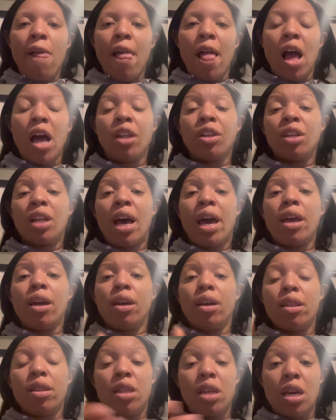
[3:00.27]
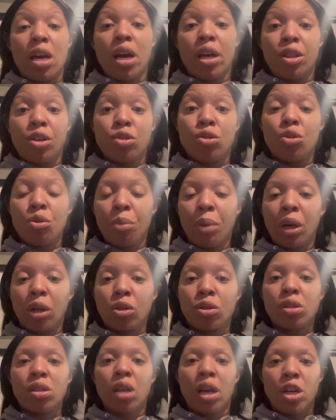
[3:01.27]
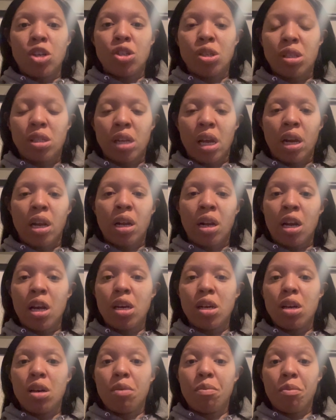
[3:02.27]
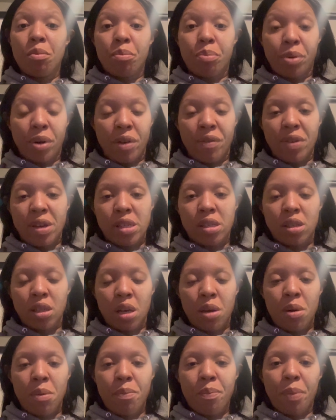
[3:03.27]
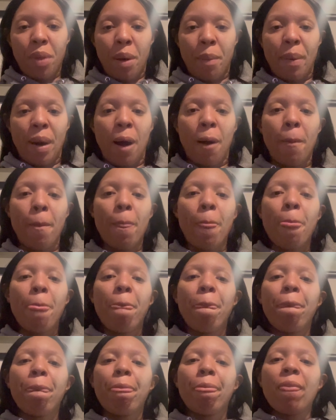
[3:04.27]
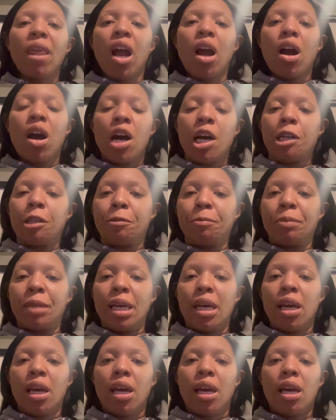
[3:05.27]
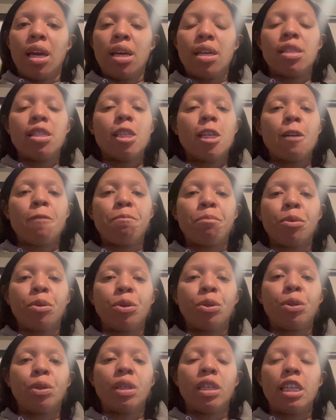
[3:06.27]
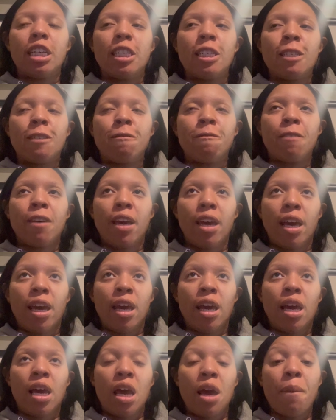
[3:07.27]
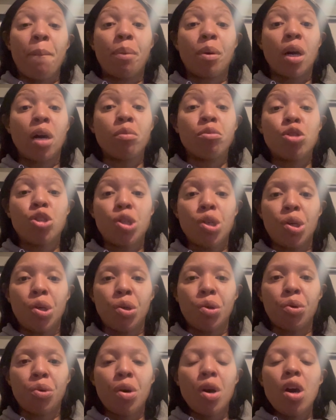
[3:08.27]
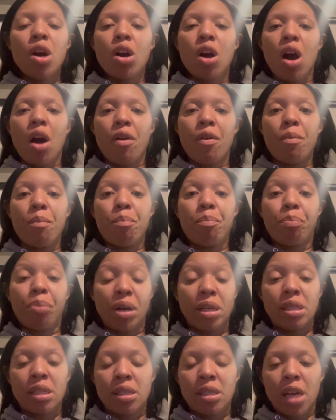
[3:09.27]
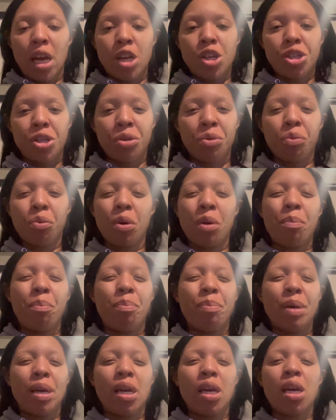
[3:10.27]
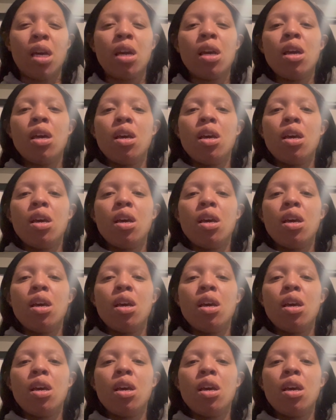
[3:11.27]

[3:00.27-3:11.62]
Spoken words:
unlike the other 2 models I just stated previously about. A example of a impromptu presentation would be